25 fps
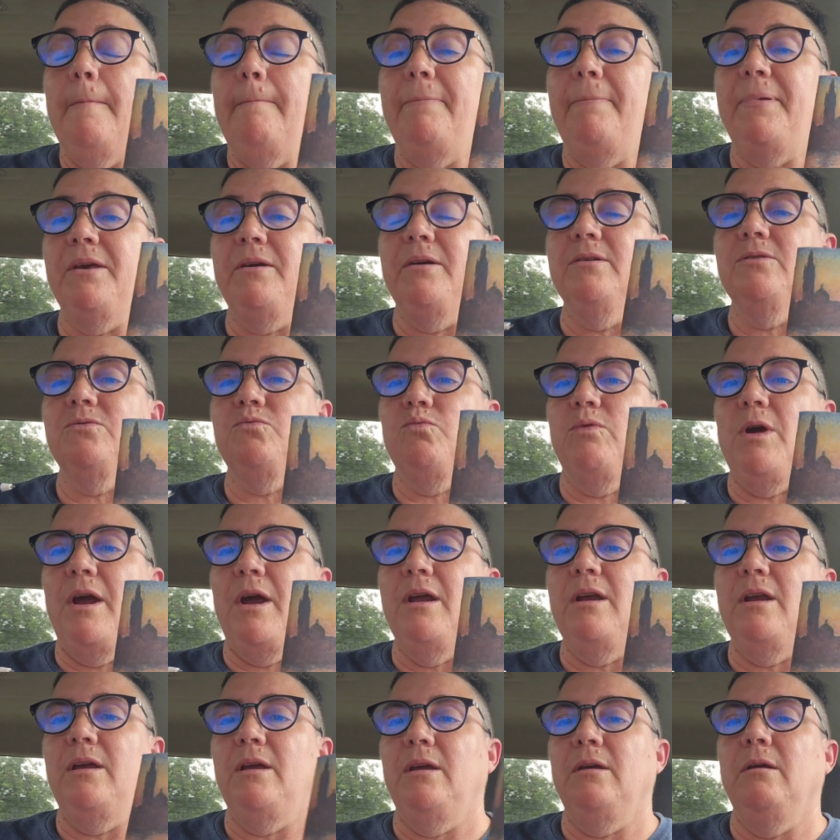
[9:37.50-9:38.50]
because
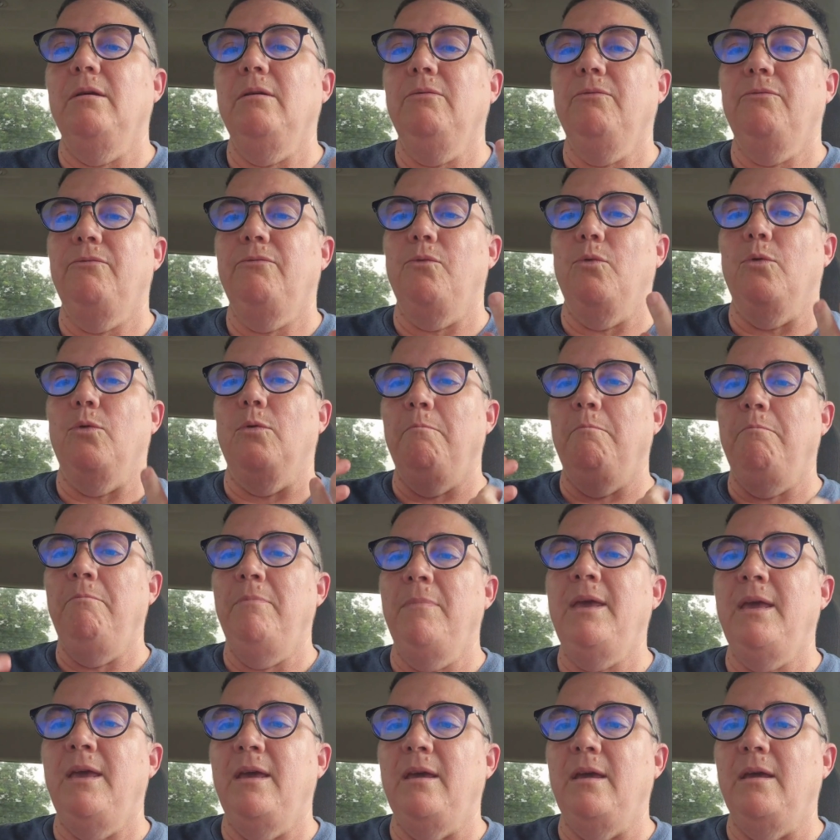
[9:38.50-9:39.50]
writing for
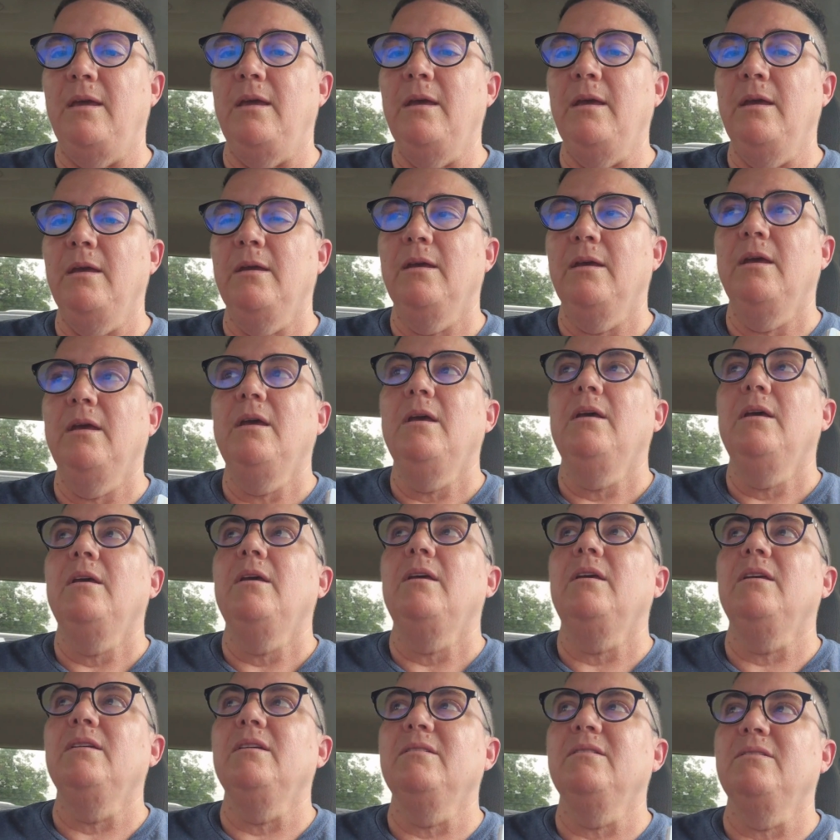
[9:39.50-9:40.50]
me
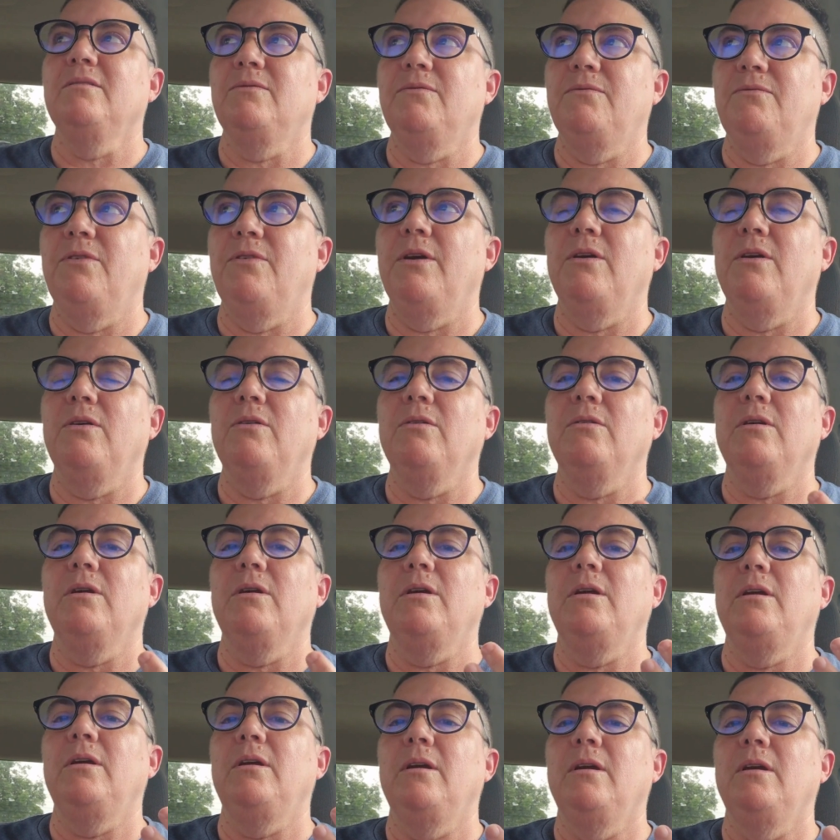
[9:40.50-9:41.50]
is
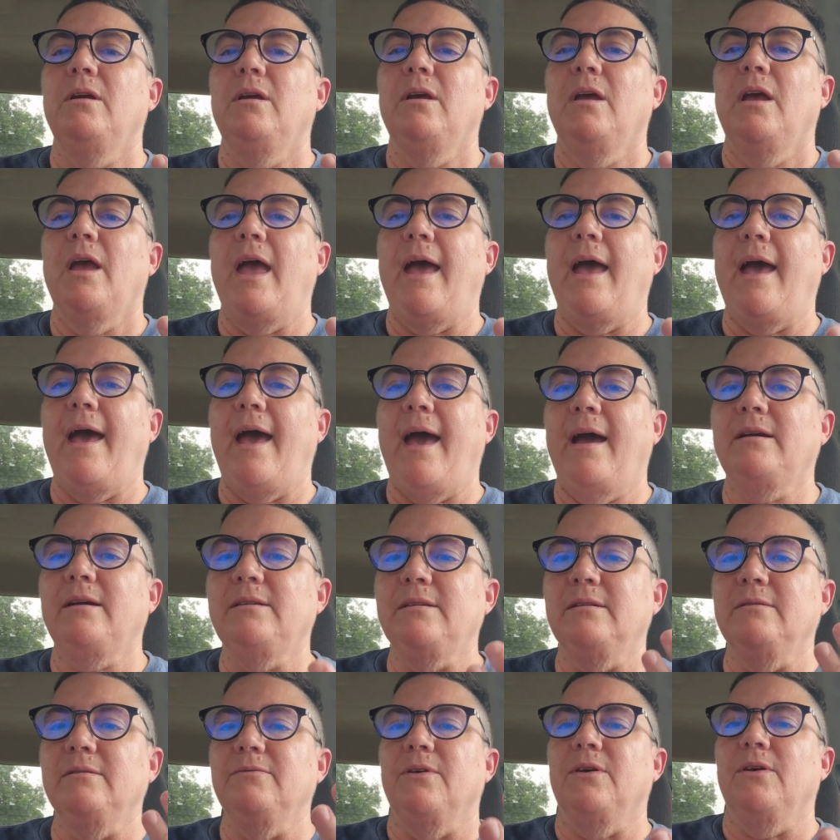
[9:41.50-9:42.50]
very
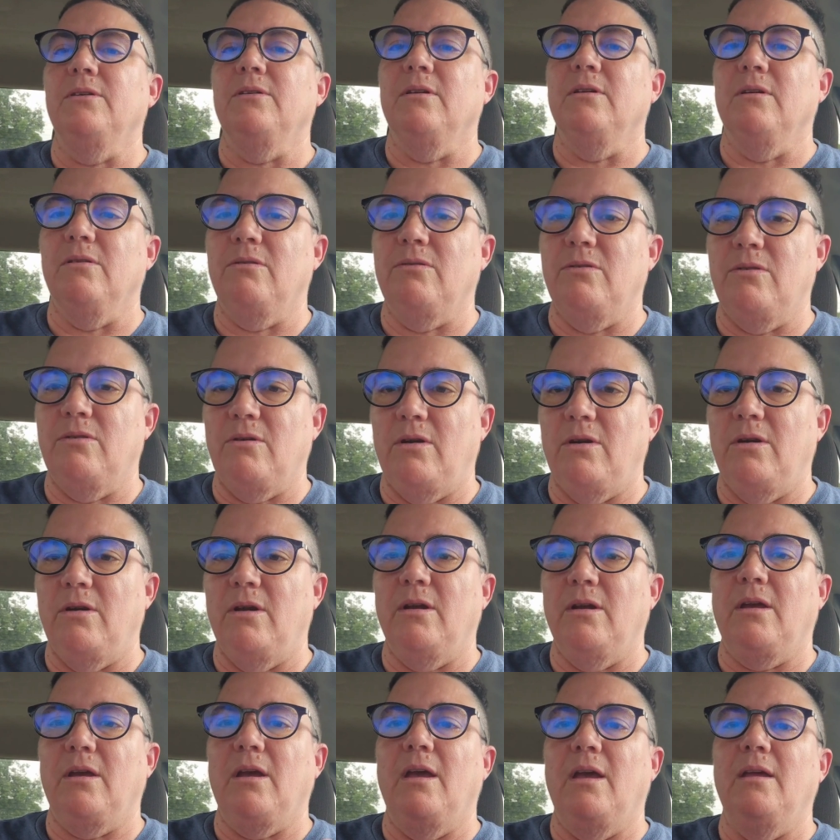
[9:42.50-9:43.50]
active and
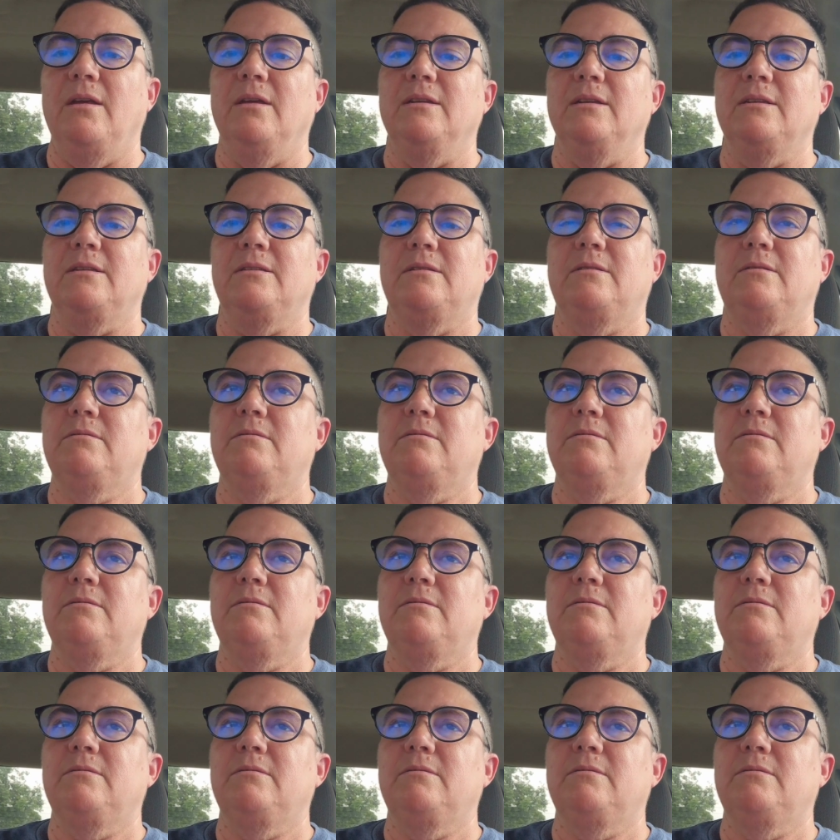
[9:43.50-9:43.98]
cathartic, and